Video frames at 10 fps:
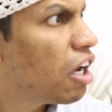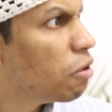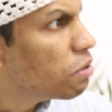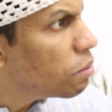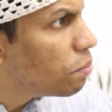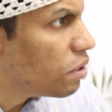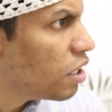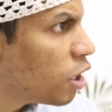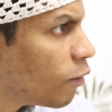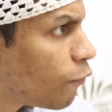Habibi,
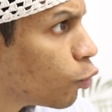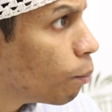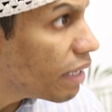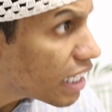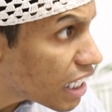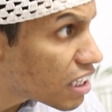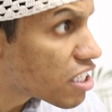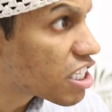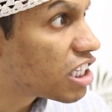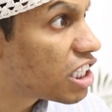if you make
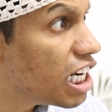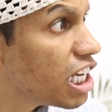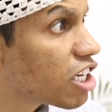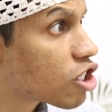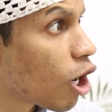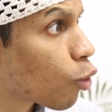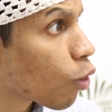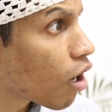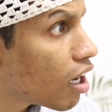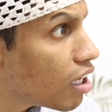it the telling
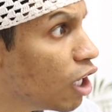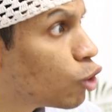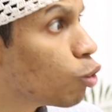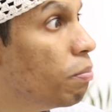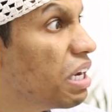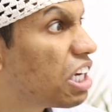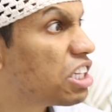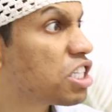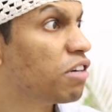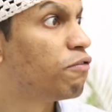Shahrukh Khan to make
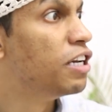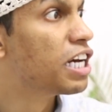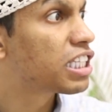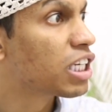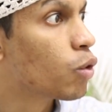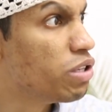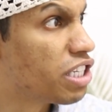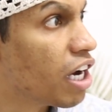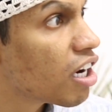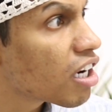it the flirting
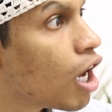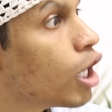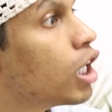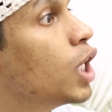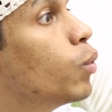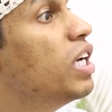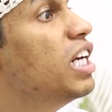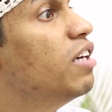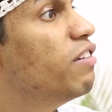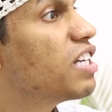with her, he will
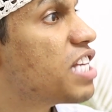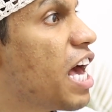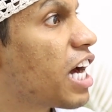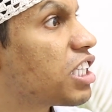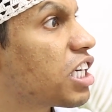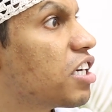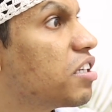leaving the acting.